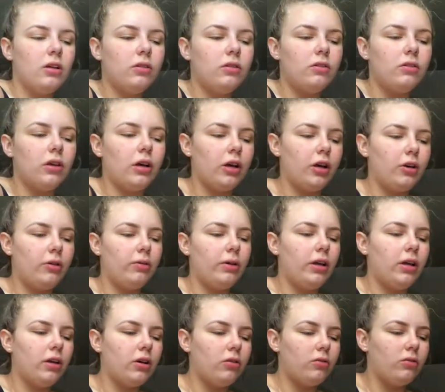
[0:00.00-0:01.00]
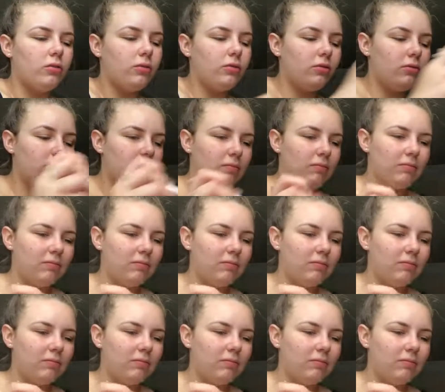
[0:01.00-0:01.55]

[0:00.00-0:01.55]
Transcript: So it goes